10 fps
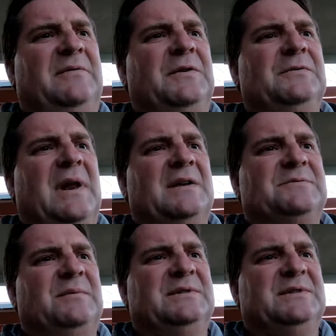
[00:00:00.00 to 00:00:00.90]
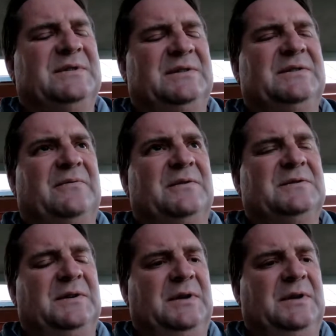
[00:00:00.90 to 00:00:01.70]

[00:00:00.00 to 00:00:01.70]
a few announcements since the first of